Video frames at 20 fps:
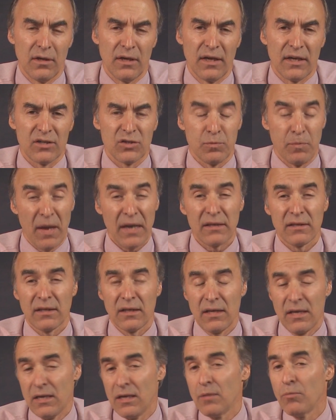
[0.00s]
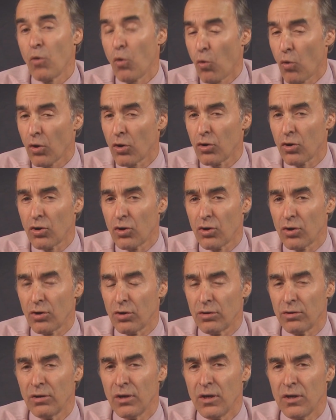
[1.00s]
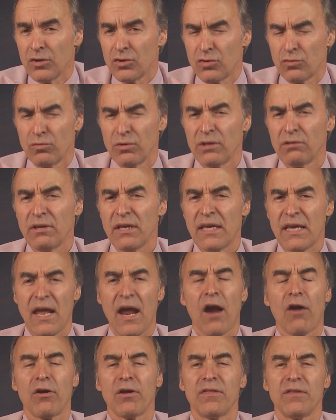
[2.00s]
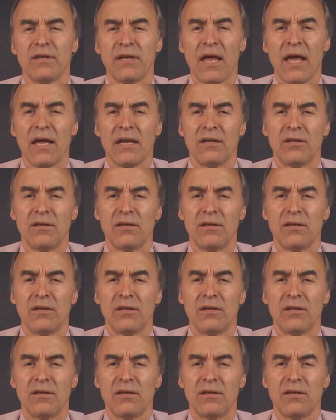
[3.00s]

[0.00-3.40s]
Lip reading: expecting him or her to really carry the day,